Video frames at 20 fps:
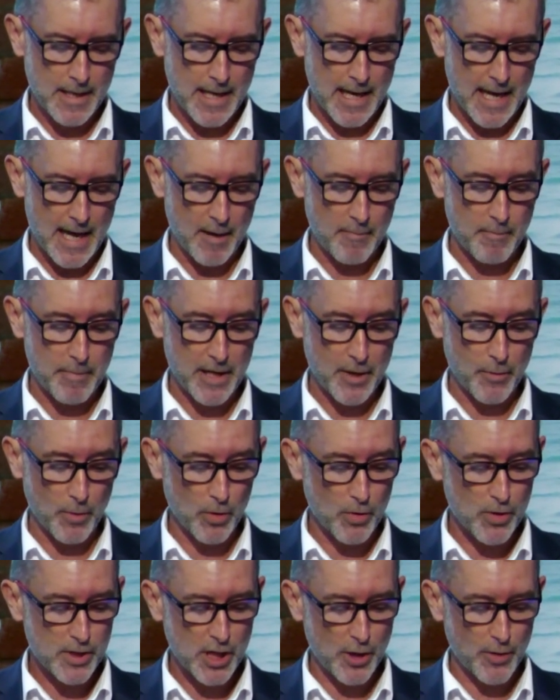but it will
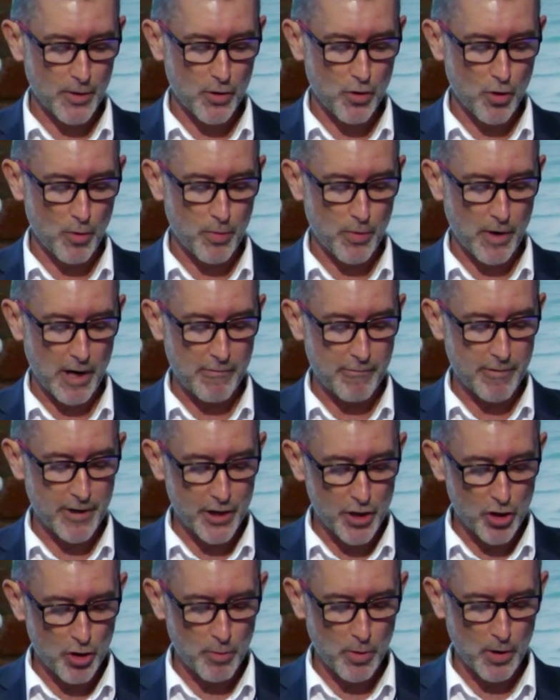also incorporate
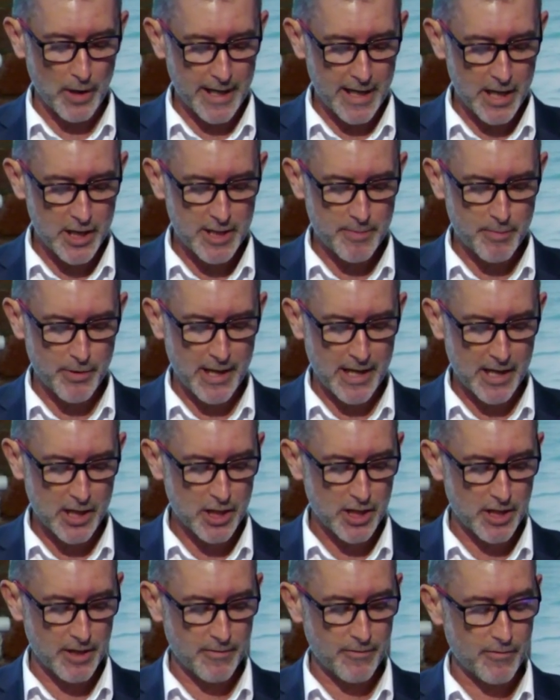renewable energy
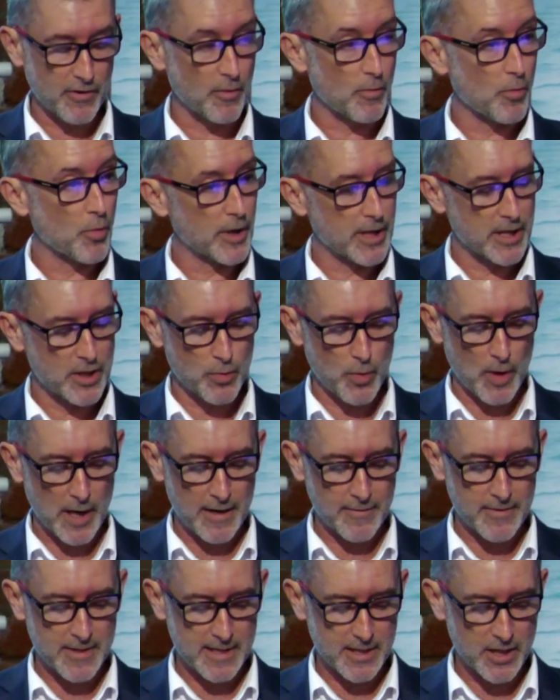production from wind,
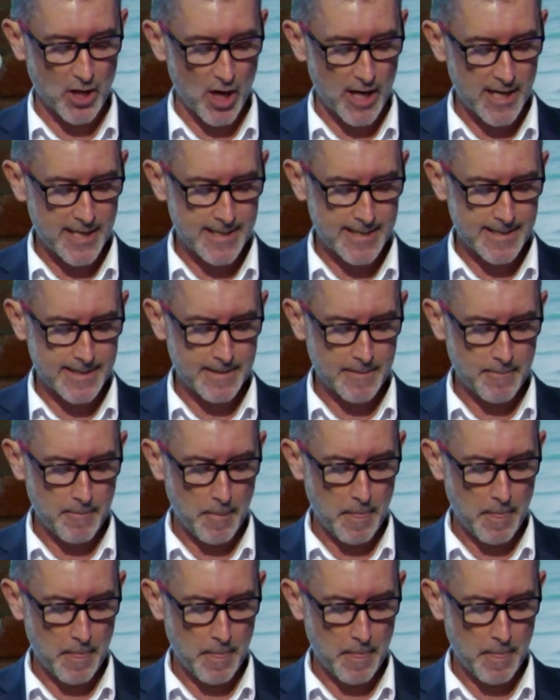waves and tides.